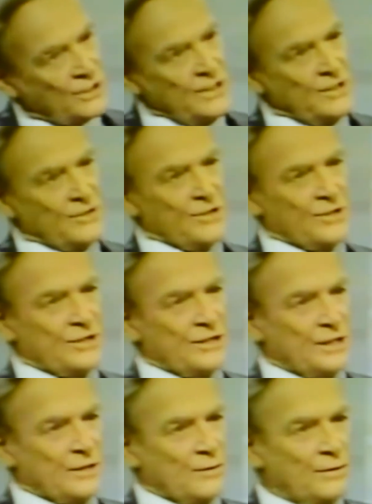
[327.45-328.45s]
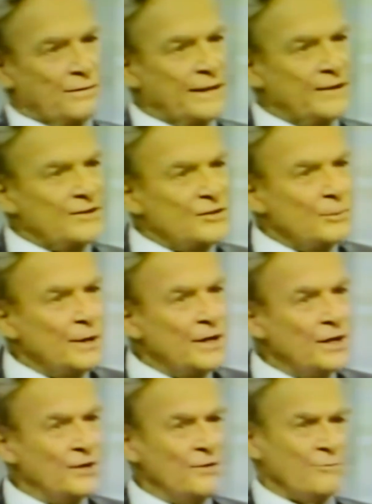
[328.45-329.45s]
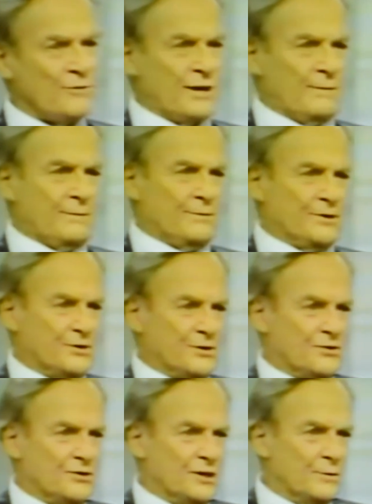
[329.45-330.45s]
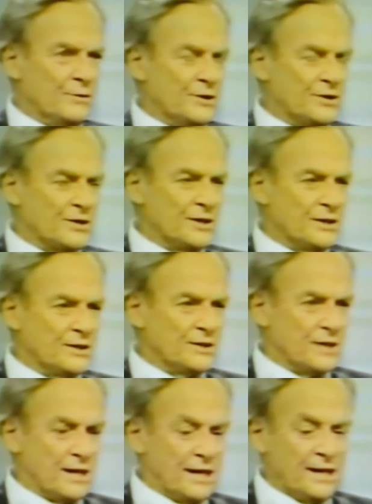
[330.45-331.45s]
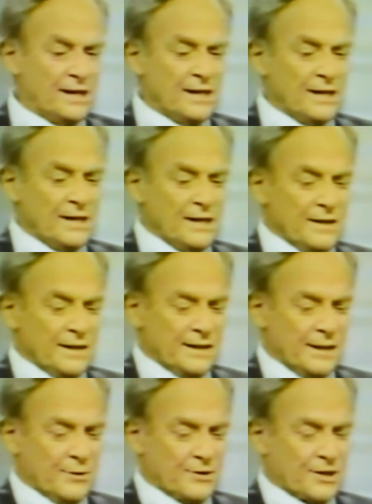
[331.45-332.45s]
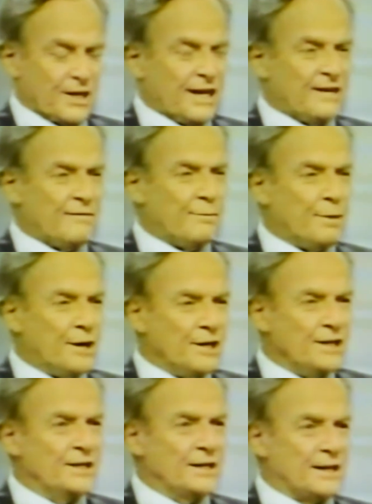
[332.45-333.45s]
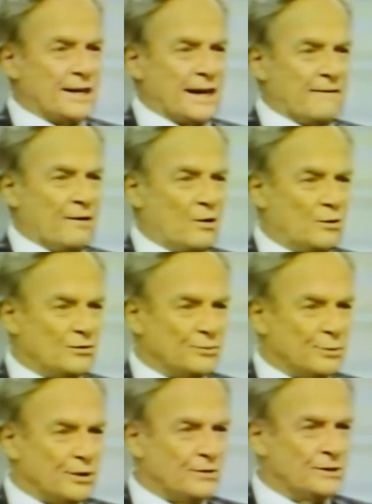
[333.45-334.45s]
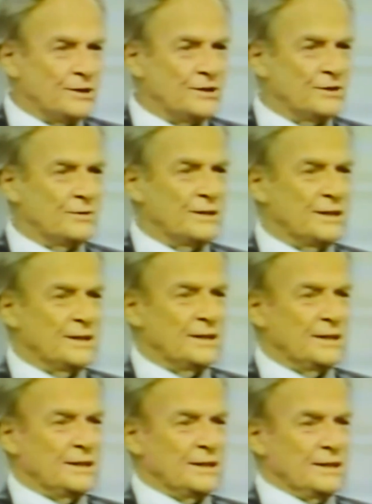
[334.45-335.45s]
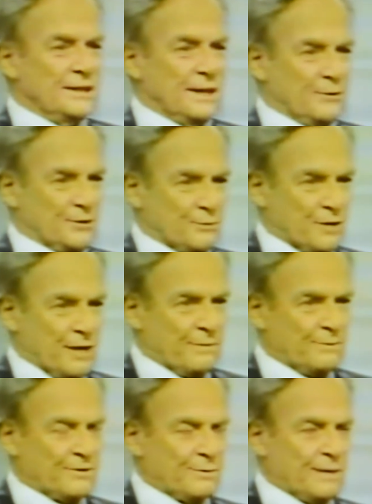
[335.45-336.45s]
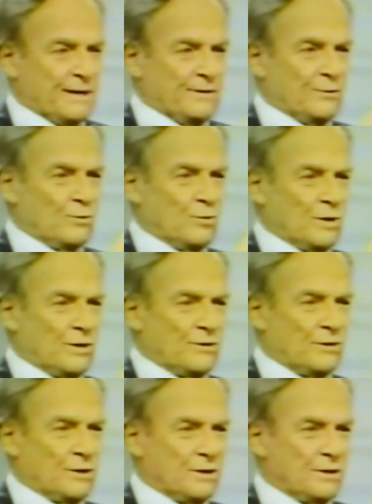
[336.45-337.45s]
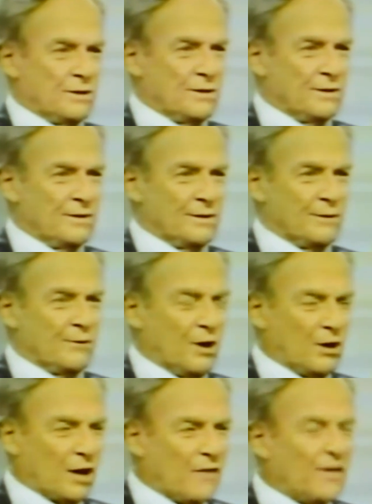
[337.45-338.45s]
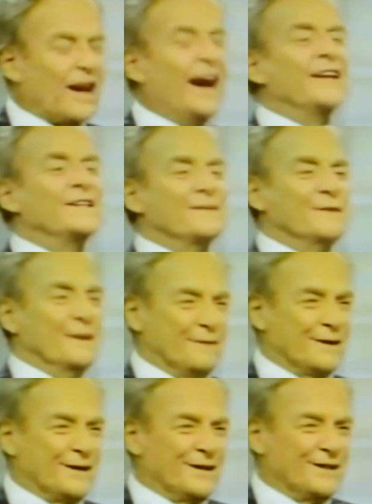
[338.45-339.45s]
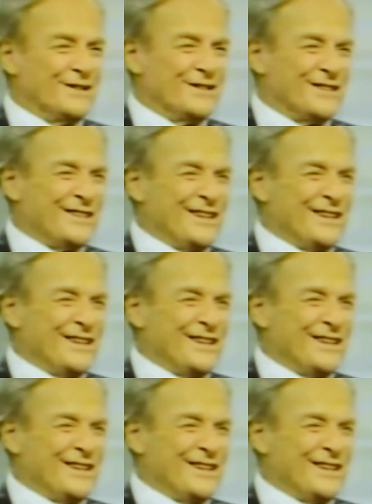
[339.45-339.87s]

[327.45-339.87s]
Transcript: into this thing, we found so many other problems associated with the seal design, that there was a kind of putty that could have holes blown into it. There was problems about whether, there were all other kinds of difficulties.